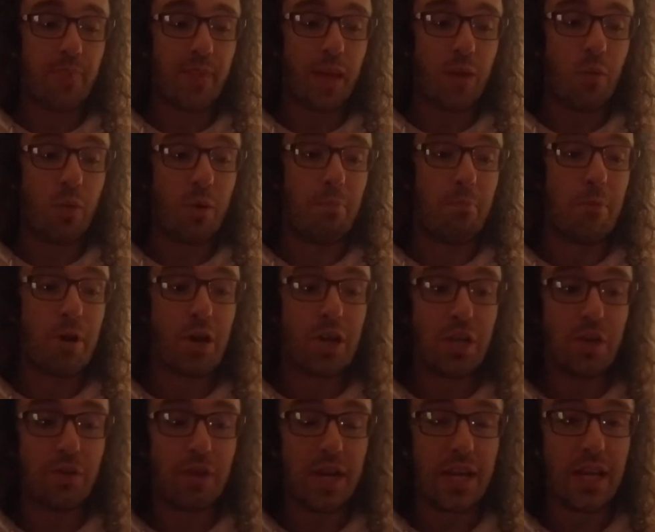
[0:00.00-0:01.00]
when
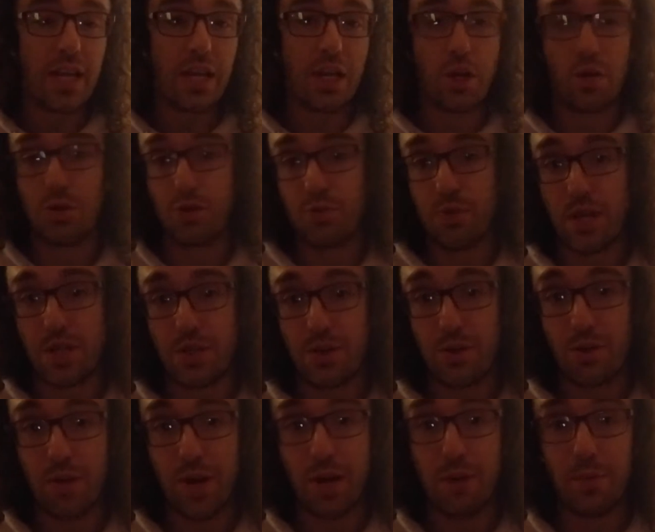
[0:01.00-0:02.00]
Mercury goes
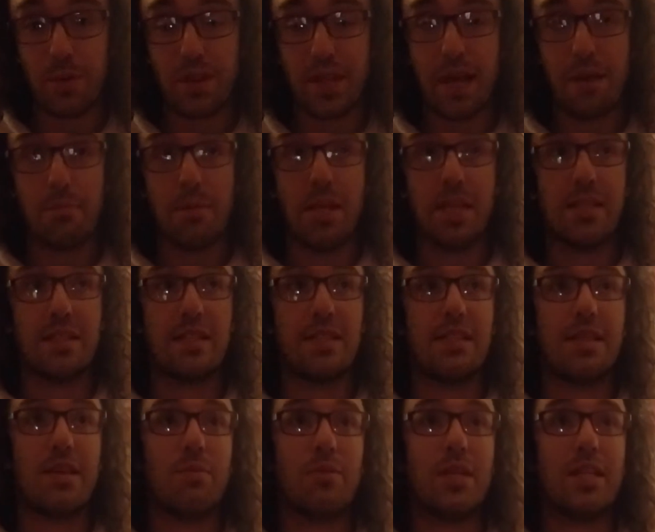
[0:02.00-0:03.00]
retrograde, what that means is
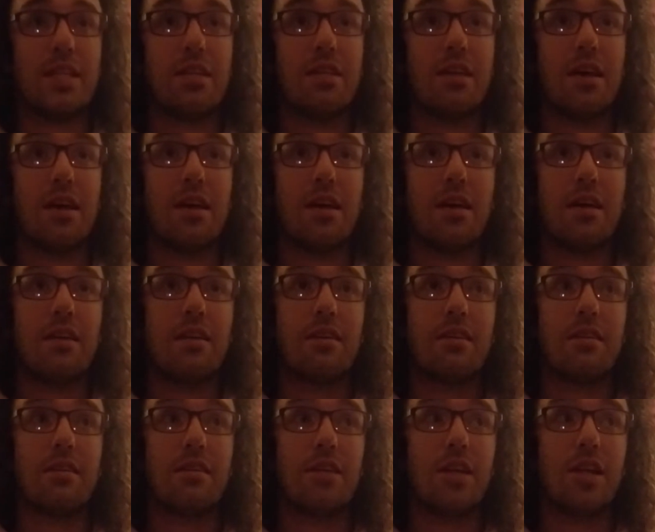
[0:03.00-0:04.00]
that we,
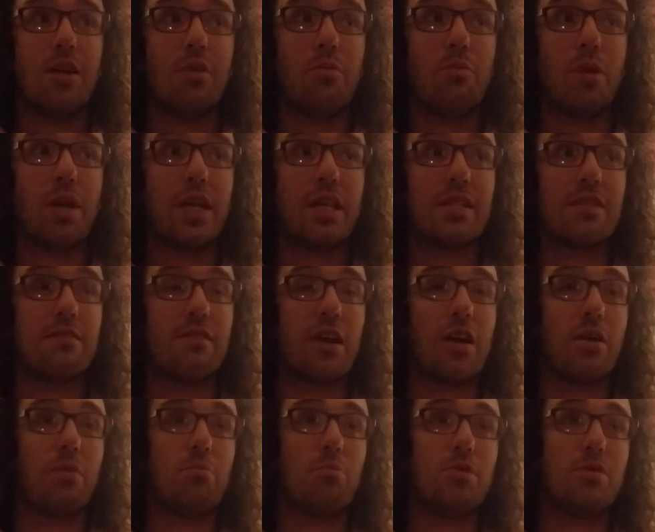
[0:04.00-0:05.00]
because of
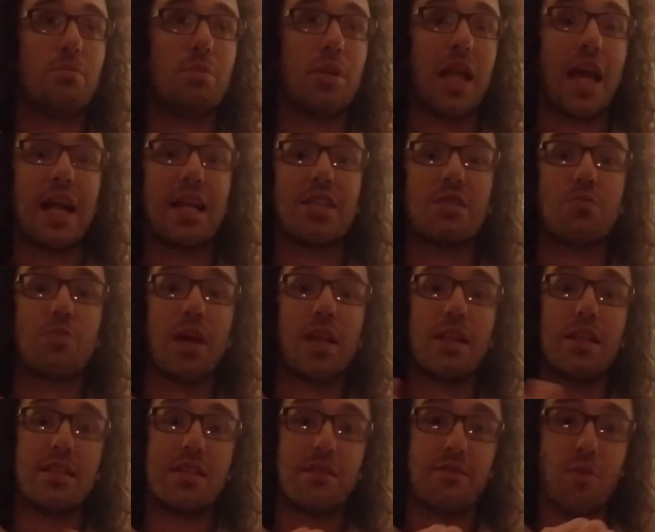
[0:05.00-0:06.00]
our planet's
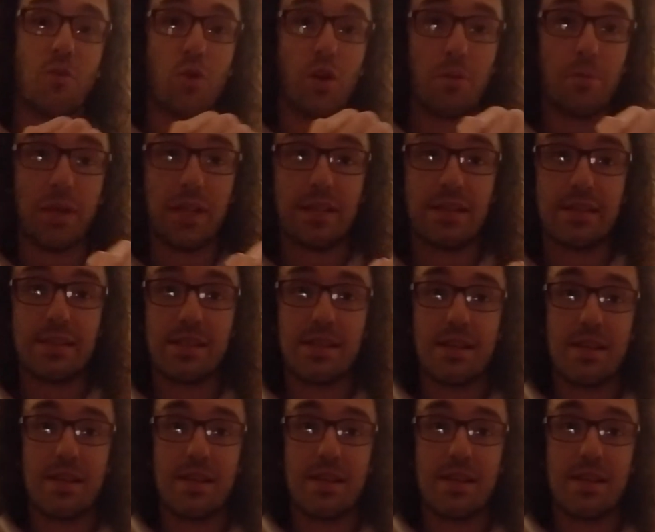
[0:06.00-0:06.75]
relative orbits,